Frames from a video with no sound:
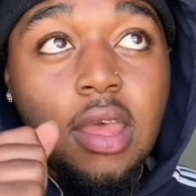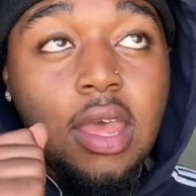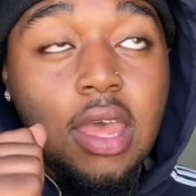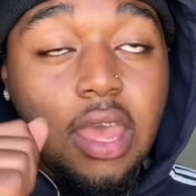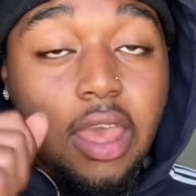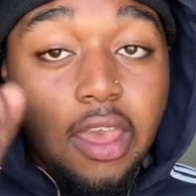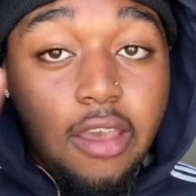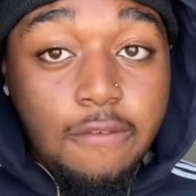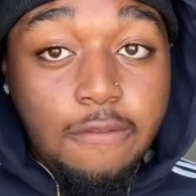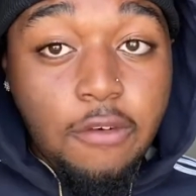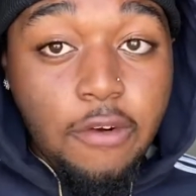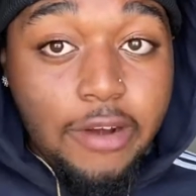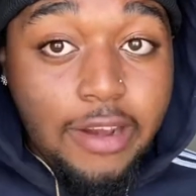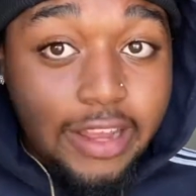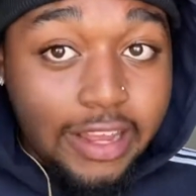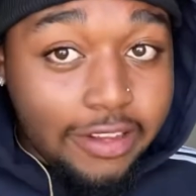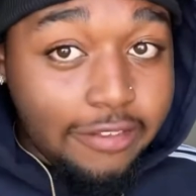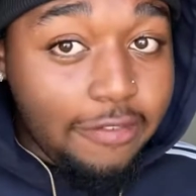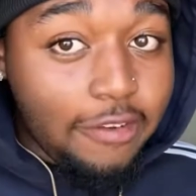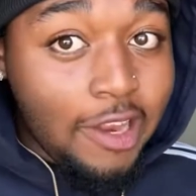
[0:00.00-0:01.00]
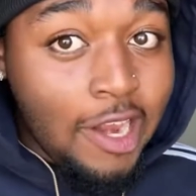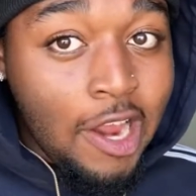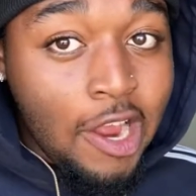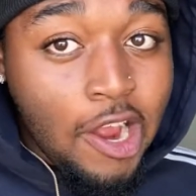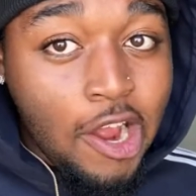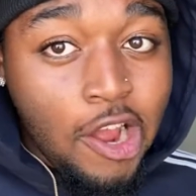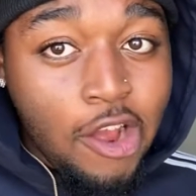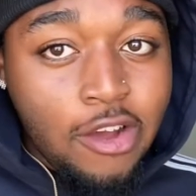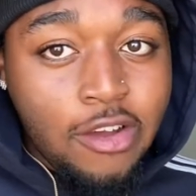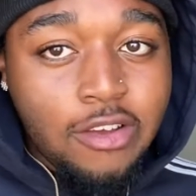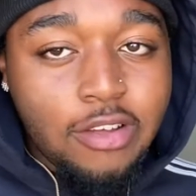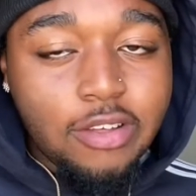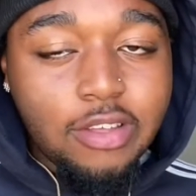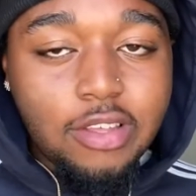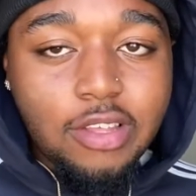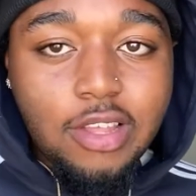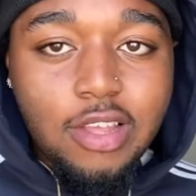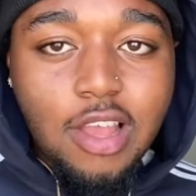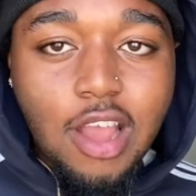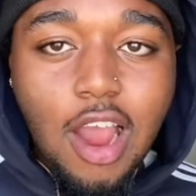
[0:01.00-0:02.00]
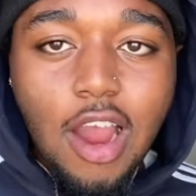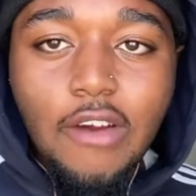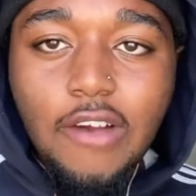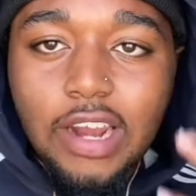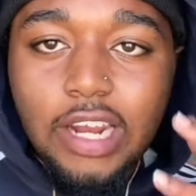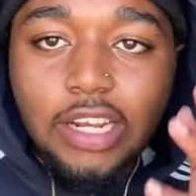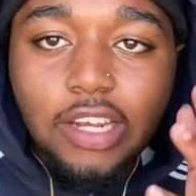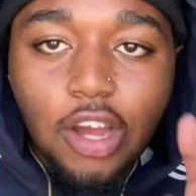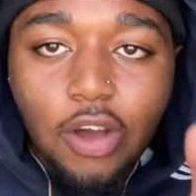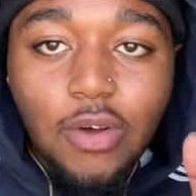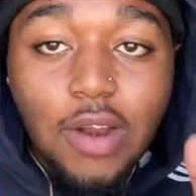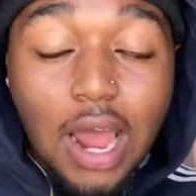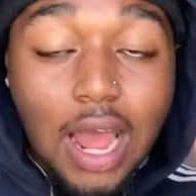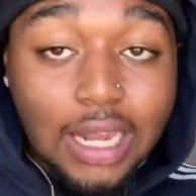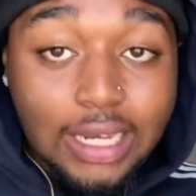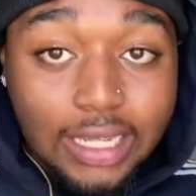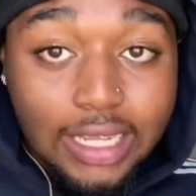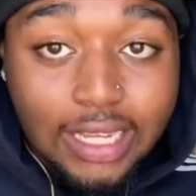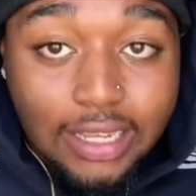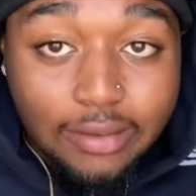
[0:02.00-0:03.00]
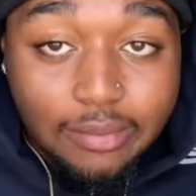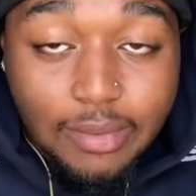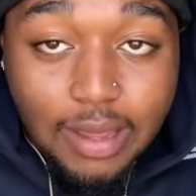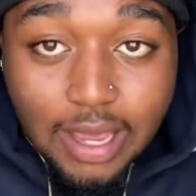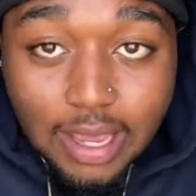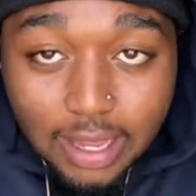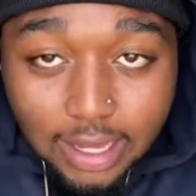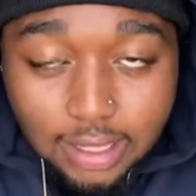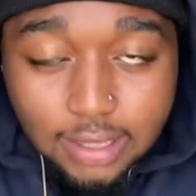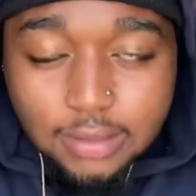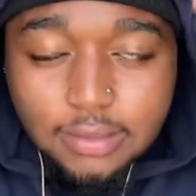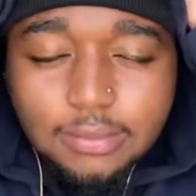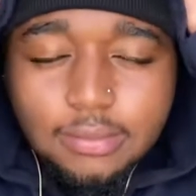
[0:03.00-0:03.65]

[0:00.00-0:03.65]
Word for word: And for this video, y'all already know what I need, man.